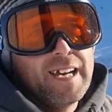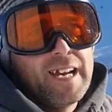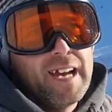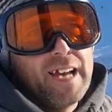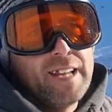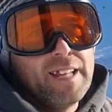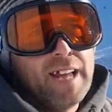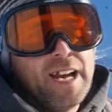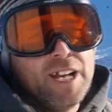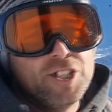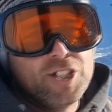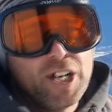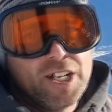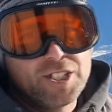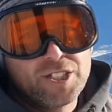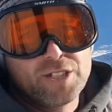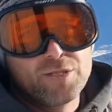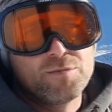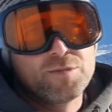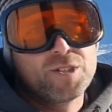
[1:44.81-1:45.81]
and they
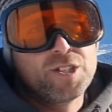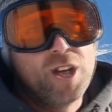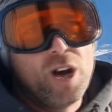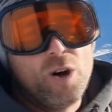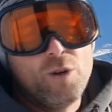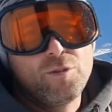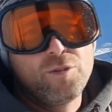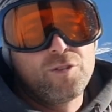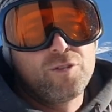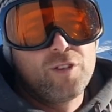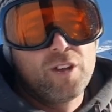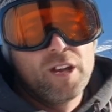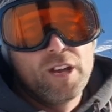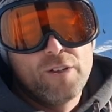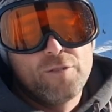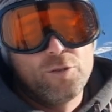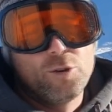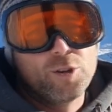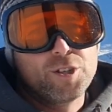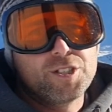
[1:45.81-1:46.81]
adjust themselves
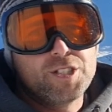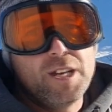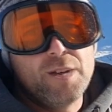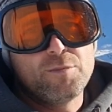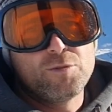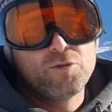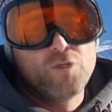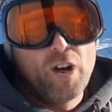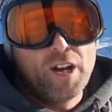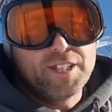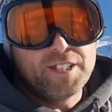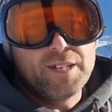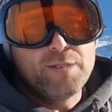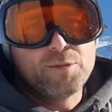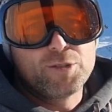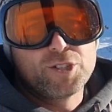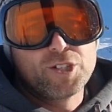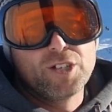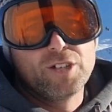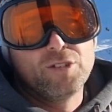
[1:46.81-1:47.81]
for the, temp the right
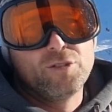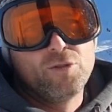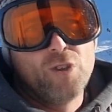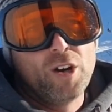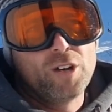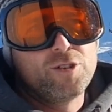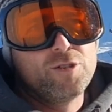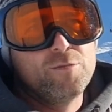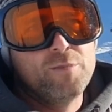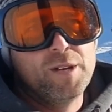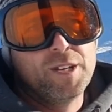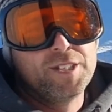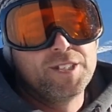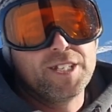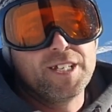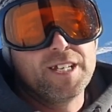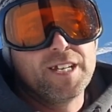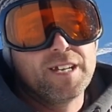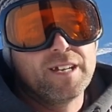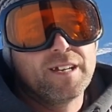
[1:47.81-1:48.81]
temperature and the right humidity.